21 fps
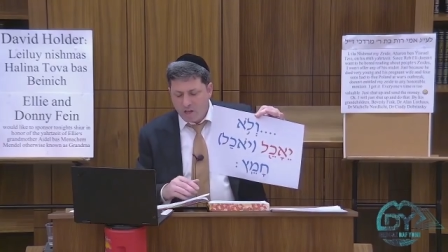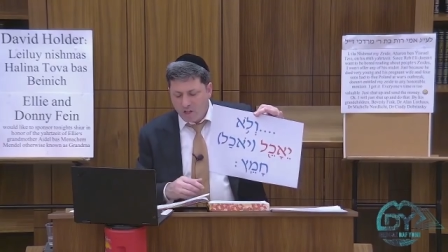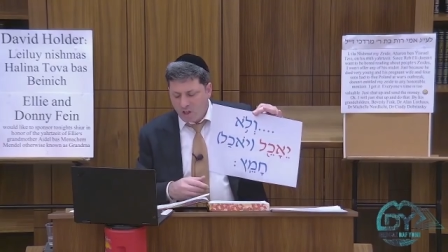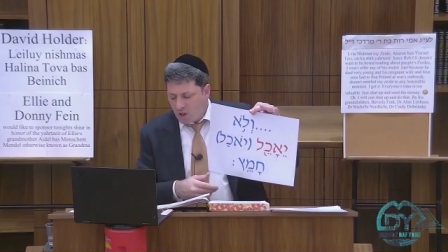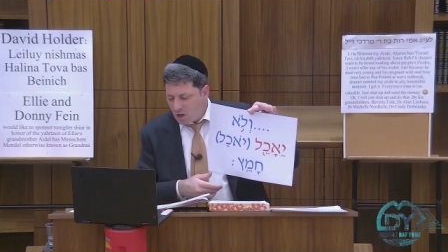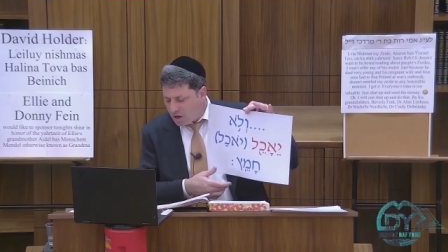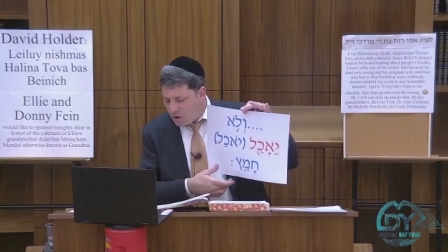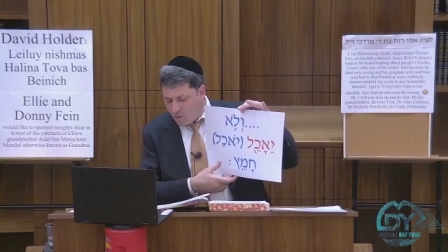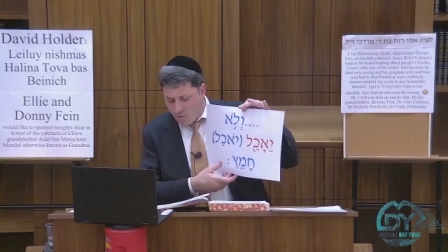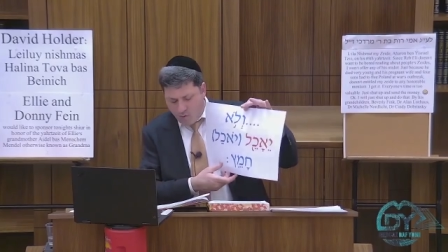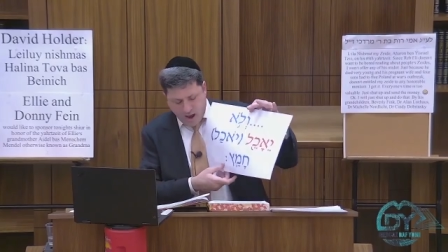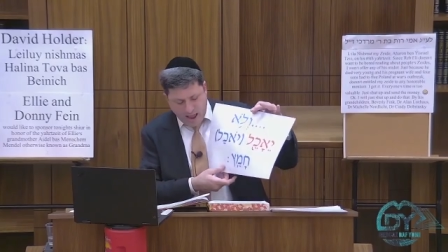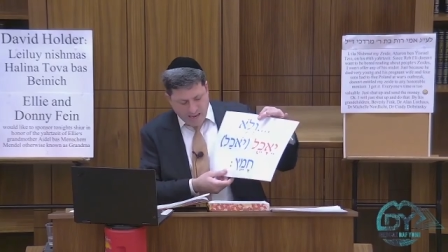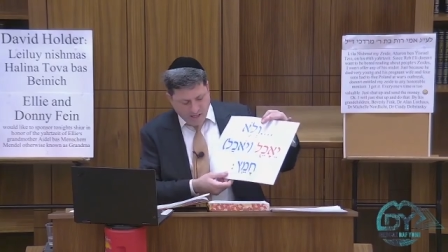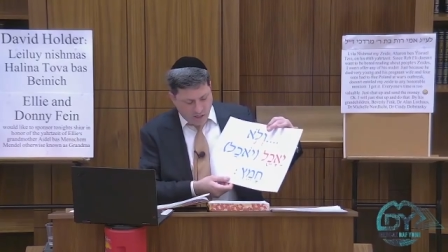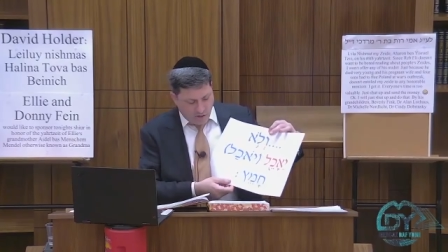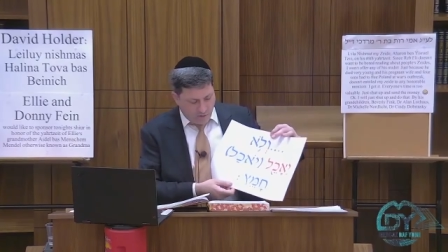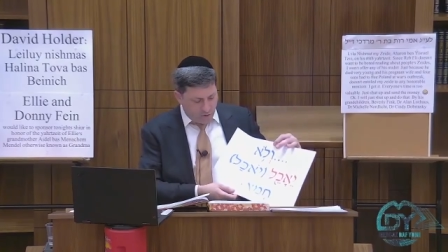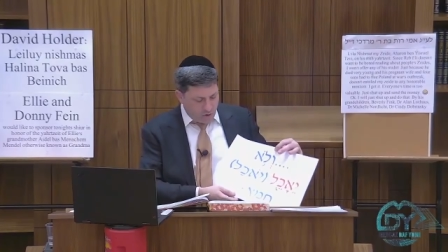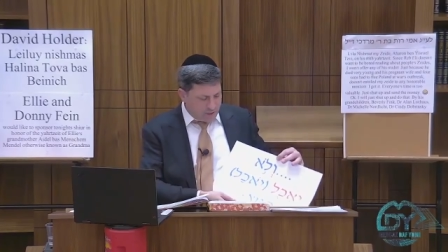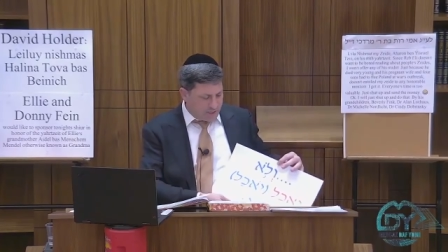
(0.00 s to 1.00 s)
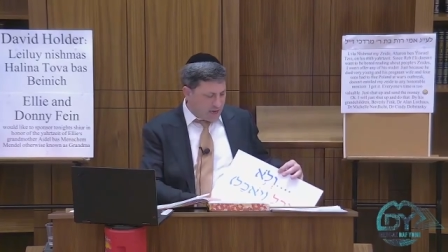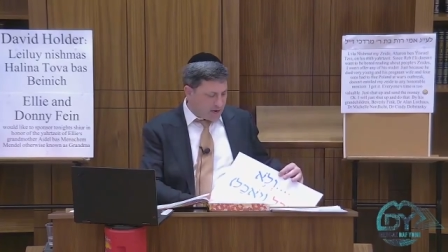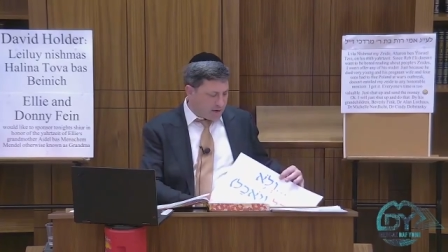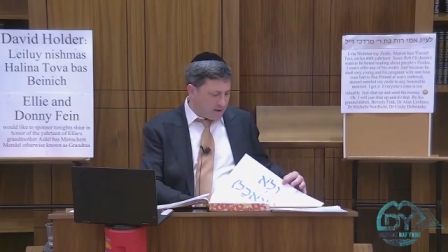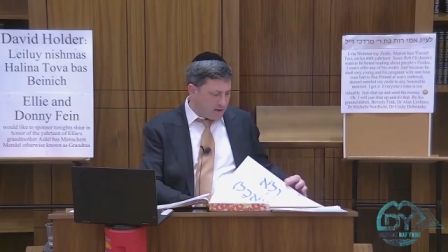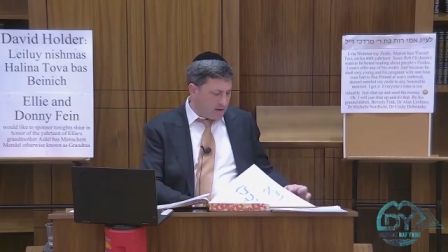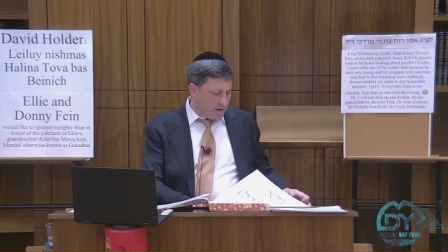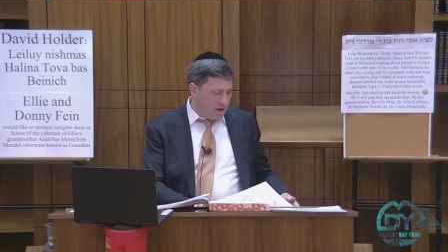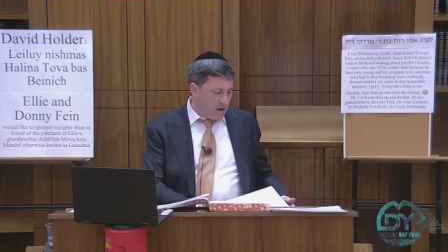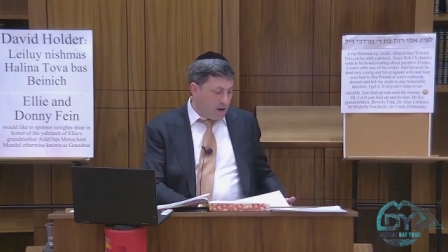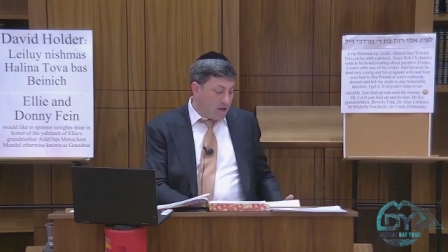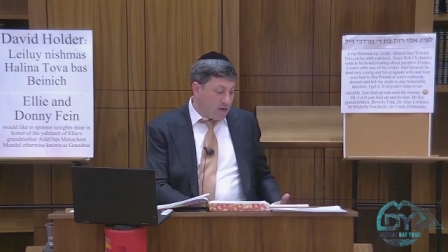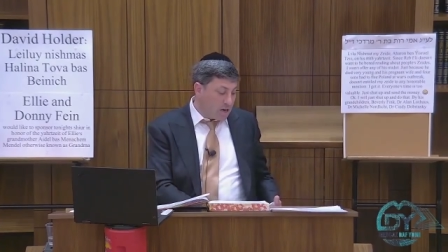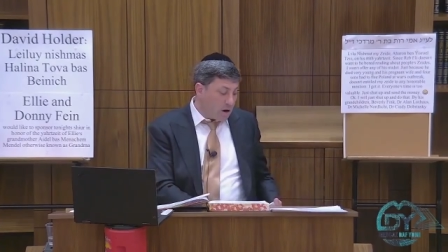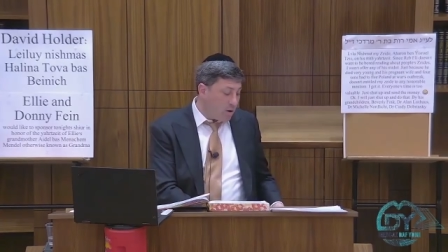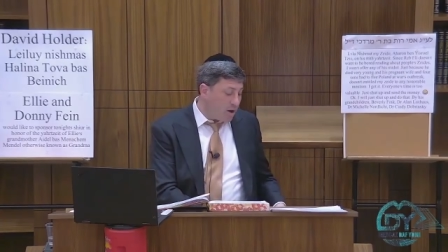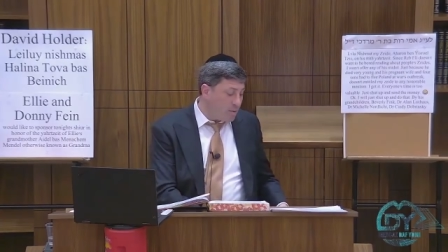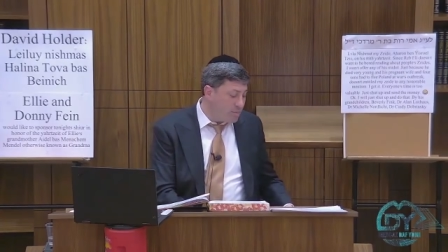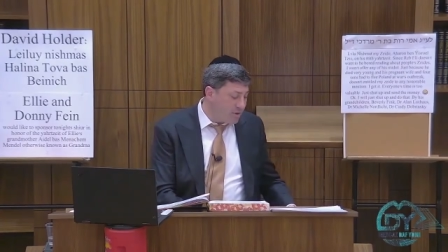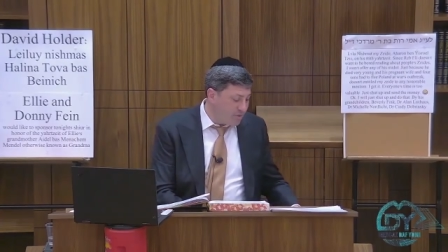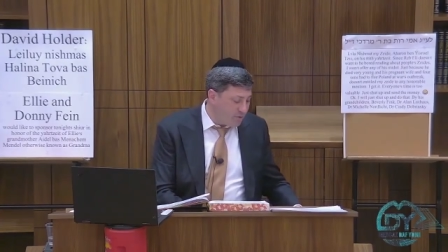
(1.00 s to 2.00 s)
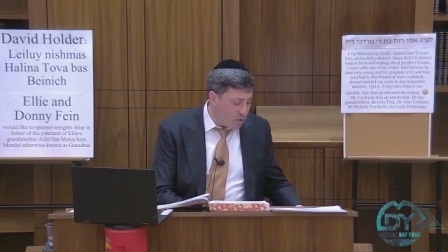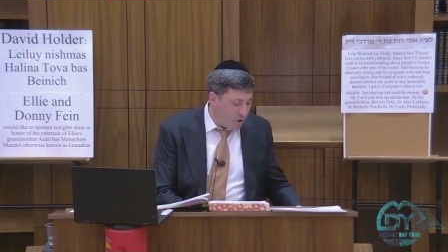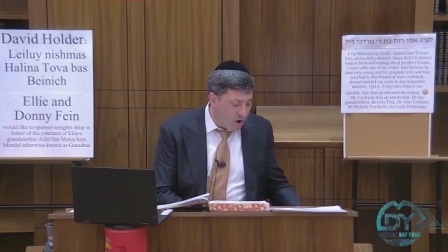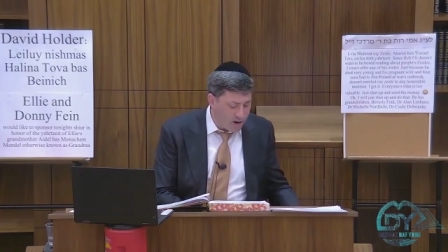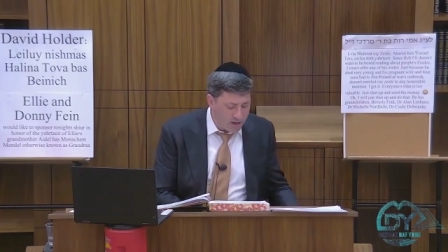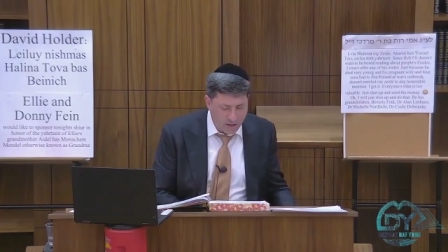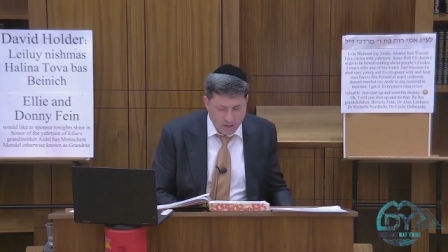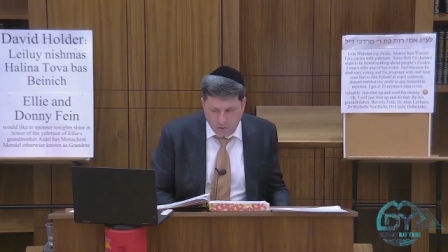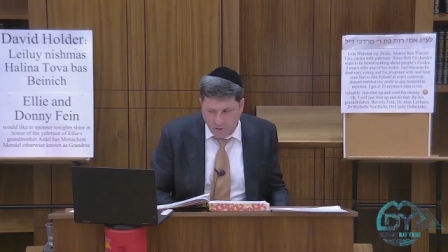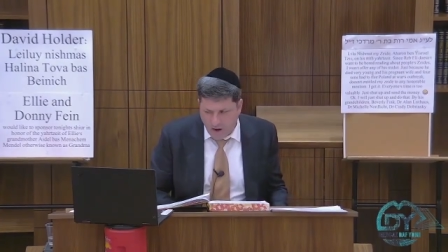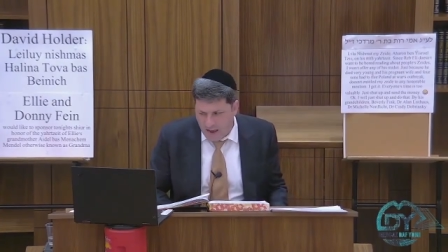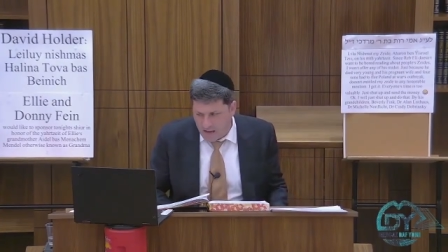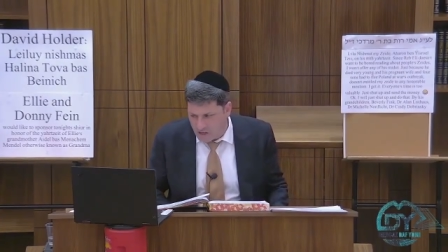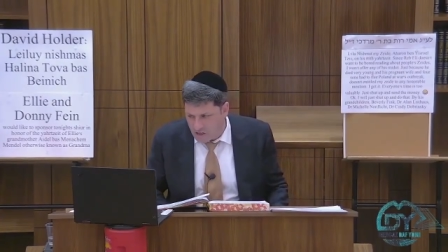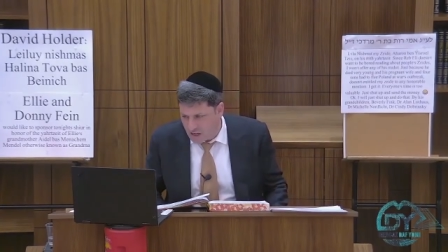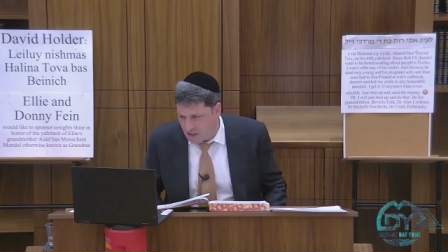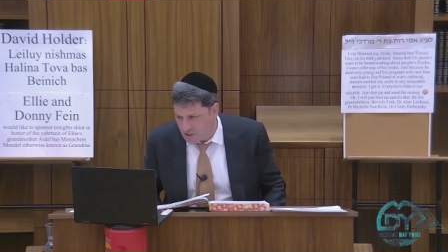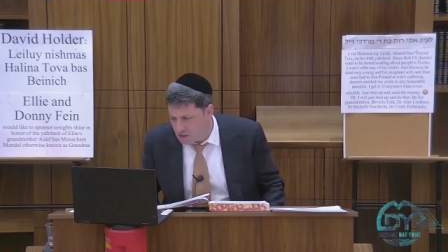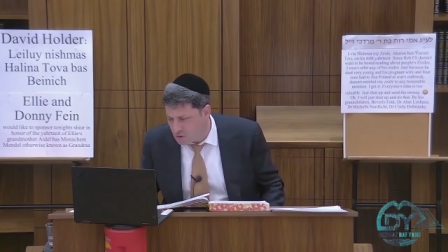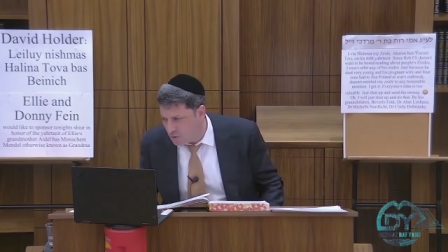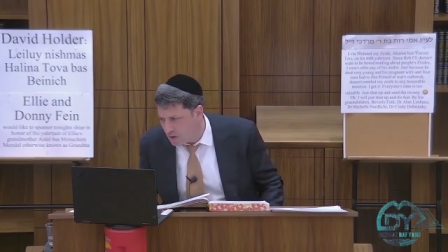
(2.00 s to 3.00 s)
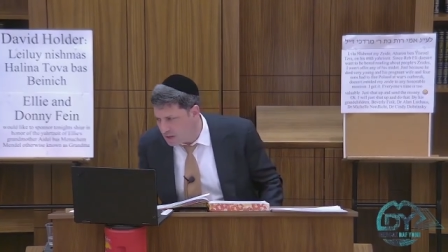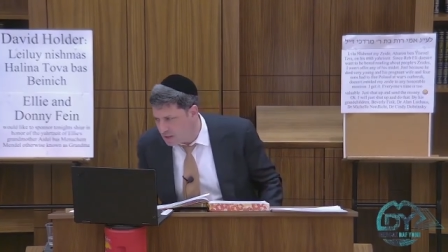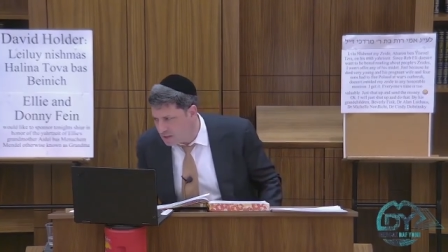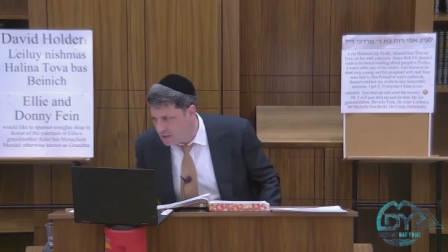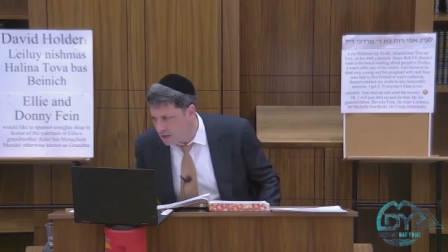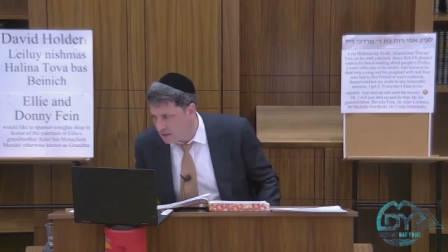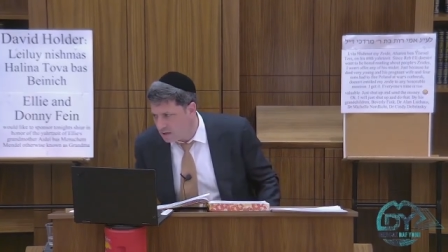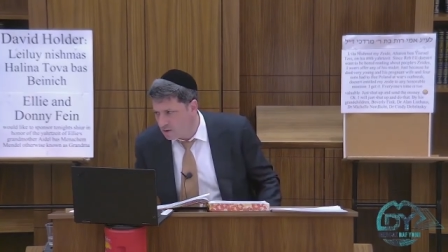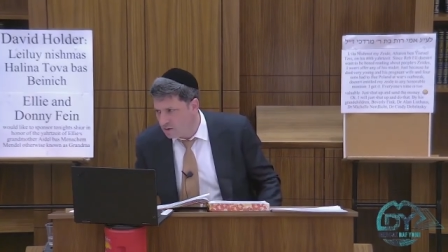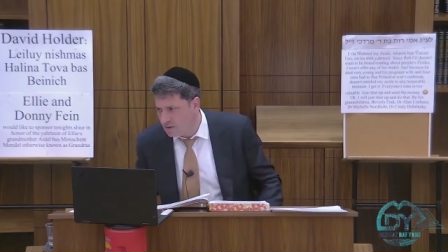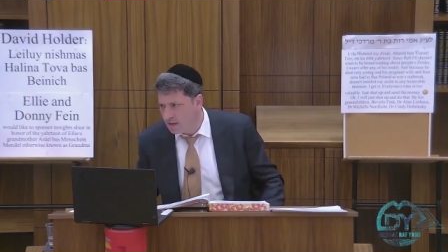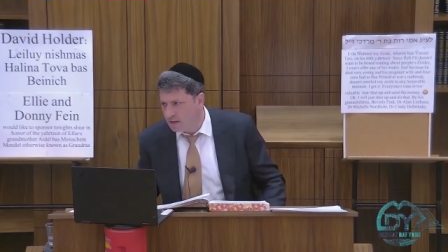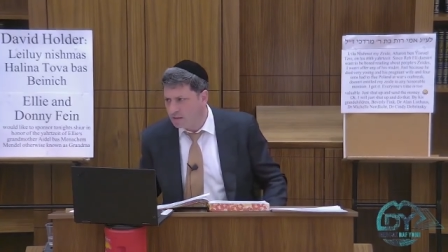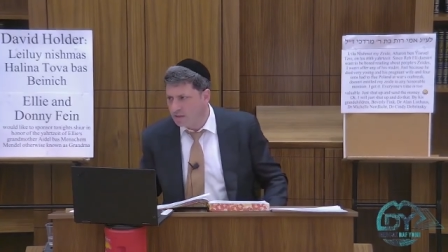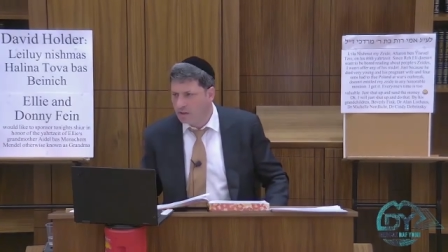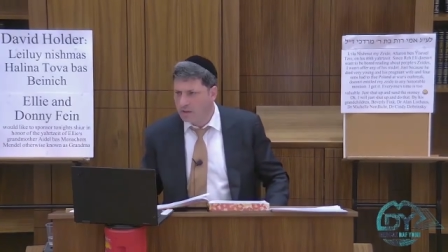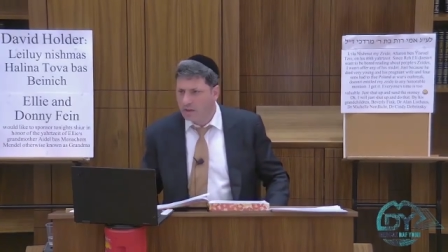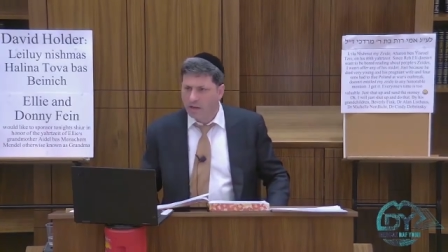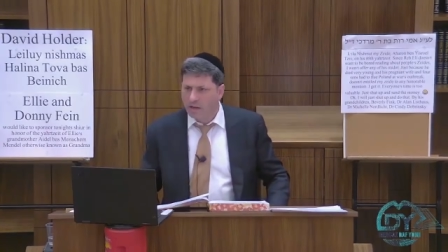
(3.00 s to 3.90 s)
Look at Rashi for a second. You know what? Before I did Rashi, I just want to tell you that